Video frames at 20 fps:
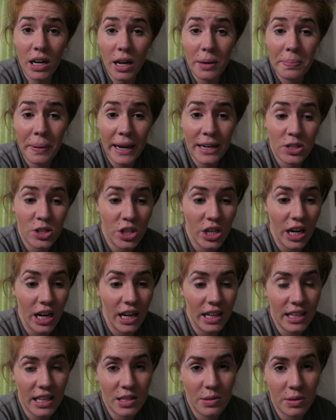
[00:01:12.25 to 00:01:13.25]
on
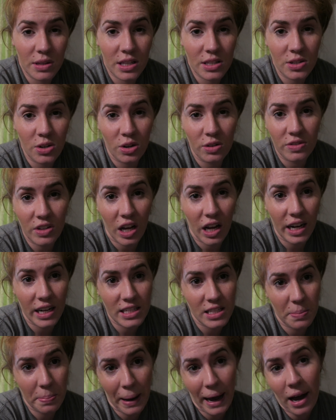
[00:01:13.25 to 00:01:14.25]
Patreon. That's what this whole vlog
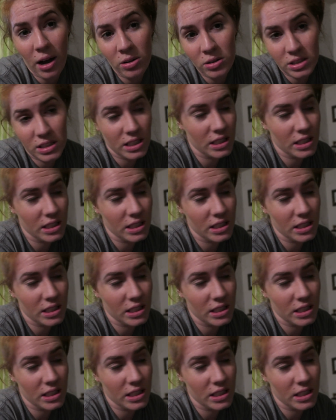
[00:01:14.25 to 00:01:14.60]
is about.